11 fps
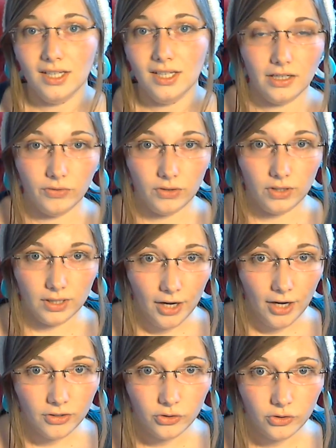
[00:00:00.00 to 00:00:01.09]
If the latter
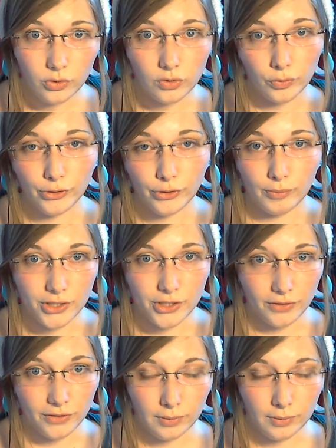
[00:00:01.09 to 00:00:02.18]
is true for pretty much
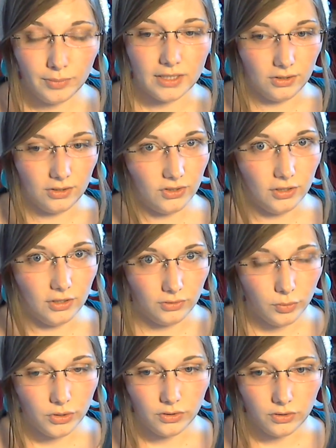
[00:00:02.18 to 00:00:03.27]
everyone, because there's enough
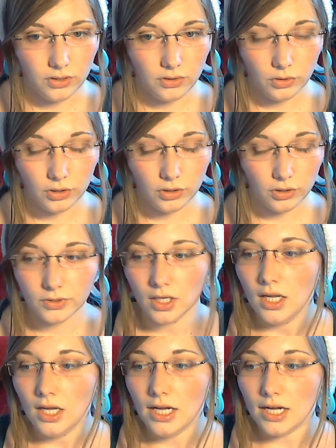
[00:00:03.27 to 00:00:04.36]
dorms,
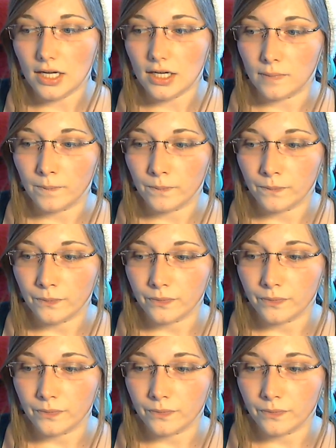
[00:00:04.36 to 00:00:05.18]
then